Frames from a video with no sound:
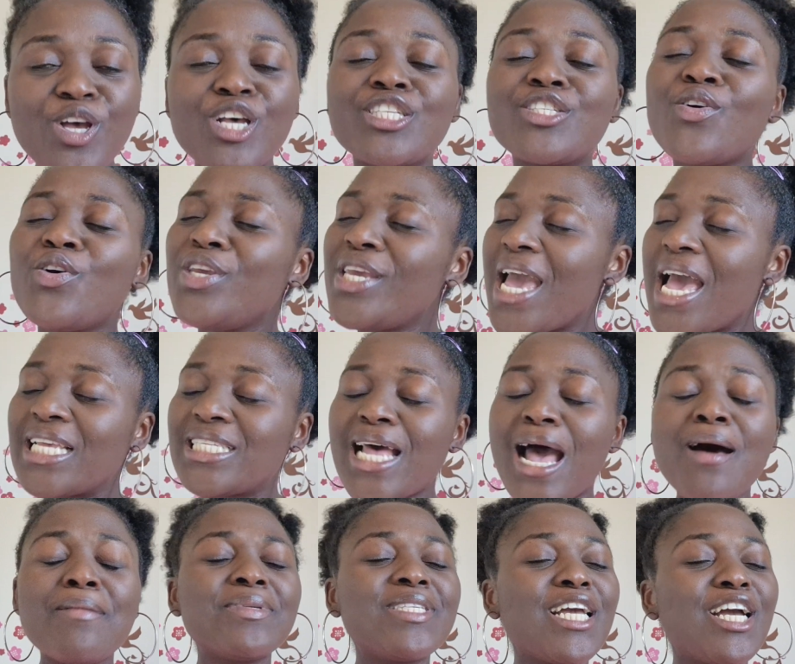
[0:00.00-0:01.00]
So yes,
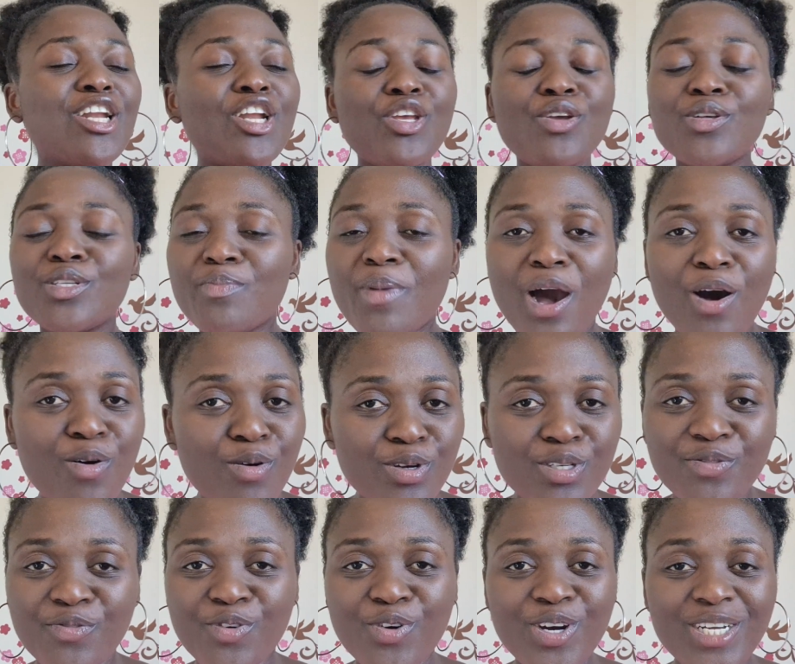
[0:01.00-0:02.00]
I'm still gonna use my
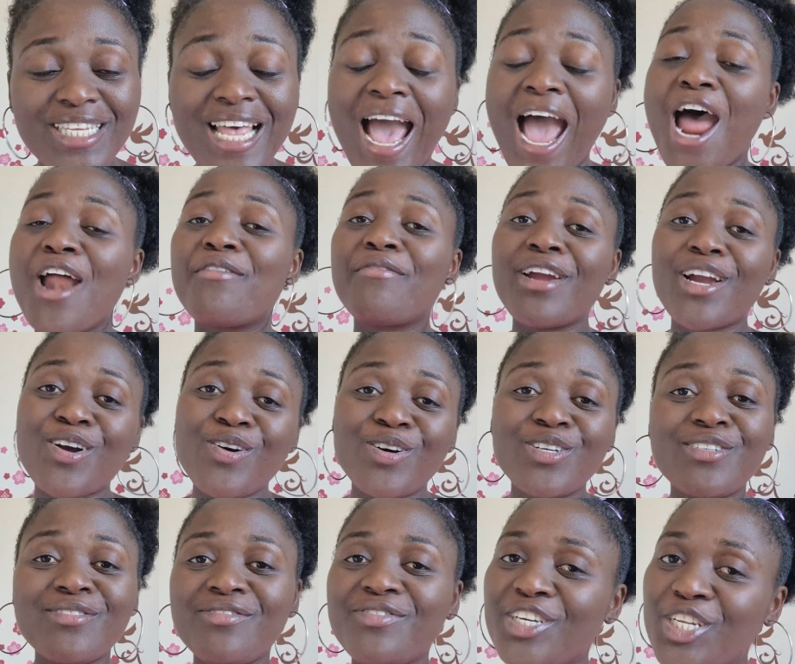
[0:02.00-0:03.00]
host voice and record
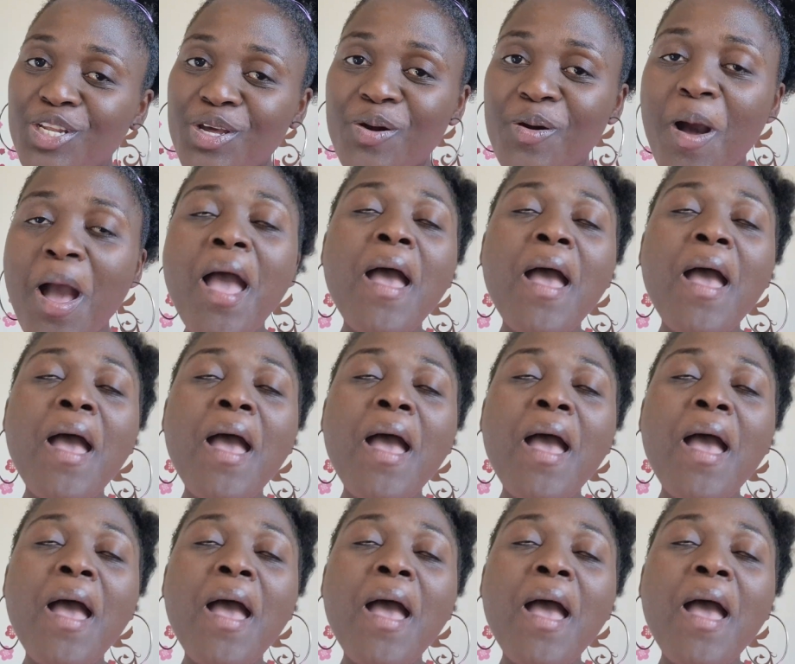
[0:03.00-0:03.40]
the video